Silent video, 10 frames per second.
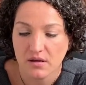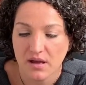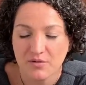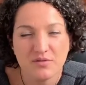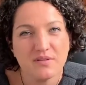
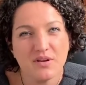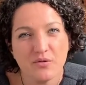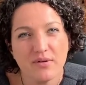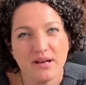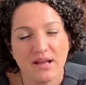I don't think
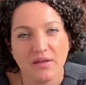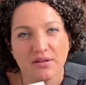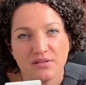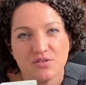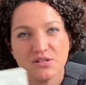you're ready. I
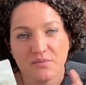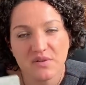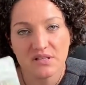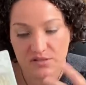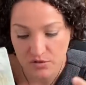think there's
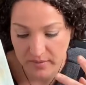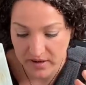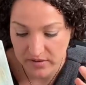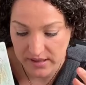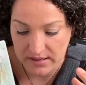something still
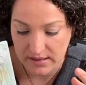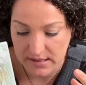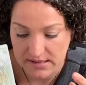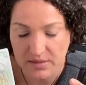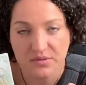marinated. Like
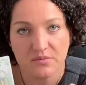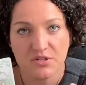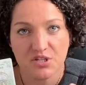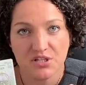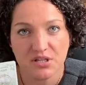I said with the
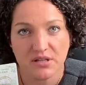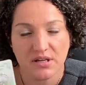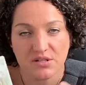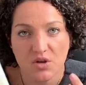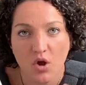Magician, like
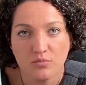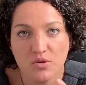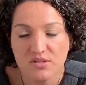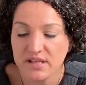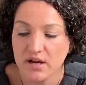it's
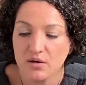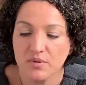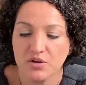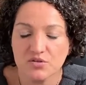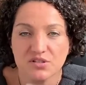almost there,
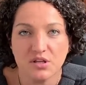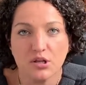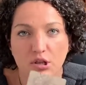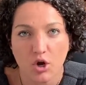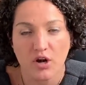but you're still
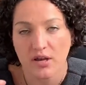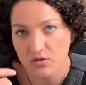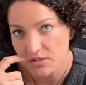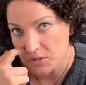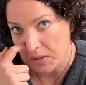learning. You're
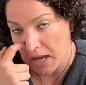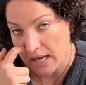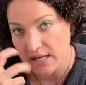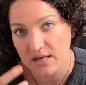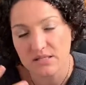still
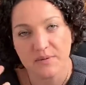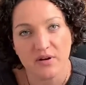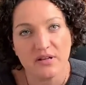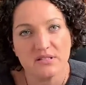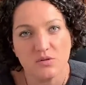gaining
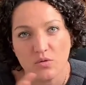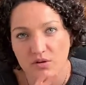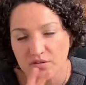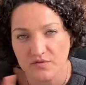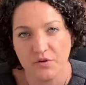experience in
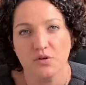order for